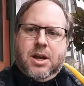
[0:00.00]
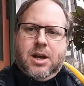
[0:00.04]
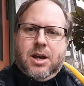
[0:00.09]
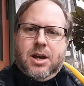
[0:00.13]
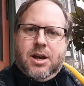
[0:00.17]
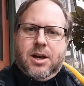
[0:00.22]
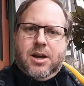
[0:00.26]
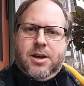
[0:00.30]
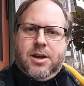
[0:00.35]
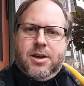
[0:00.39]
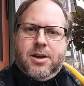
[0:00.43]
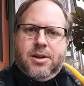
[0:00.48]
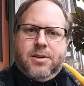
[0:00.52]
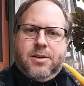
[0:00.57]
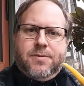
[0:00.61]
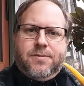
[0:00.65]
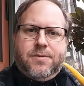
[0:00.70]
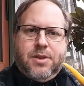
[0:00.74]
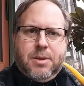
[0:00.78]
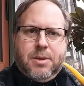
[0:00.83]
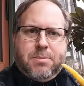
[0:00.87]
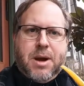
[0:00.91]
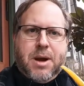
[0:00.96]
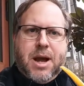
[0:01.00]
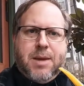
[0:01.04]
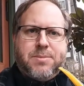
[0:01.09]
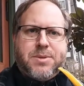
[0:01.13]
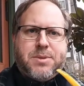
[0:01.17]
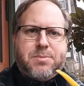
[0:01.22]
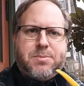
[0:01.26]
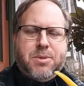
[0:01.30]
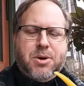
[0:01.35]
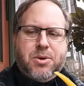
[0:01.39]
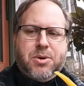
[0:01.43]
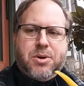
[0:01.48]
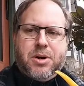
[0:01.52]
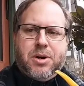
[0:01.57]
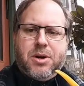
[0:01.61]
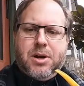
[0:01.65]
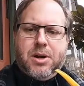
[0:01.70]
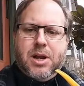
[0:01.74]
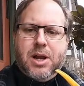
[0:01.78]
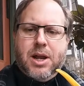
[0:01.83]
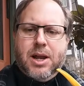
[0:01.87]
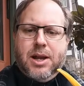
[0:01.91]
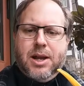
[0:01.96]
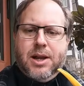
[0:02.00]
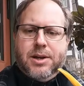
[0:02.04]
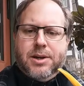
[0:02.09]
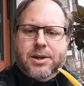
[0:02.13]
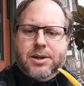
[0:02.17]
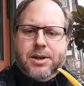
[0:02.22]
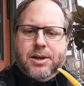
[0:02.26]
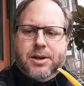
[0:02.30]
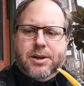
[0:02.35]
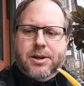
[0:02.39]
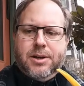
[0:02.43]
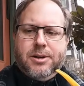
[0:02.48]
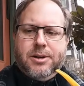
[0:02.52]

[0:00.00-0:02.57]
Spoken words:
for the pipe smoker, and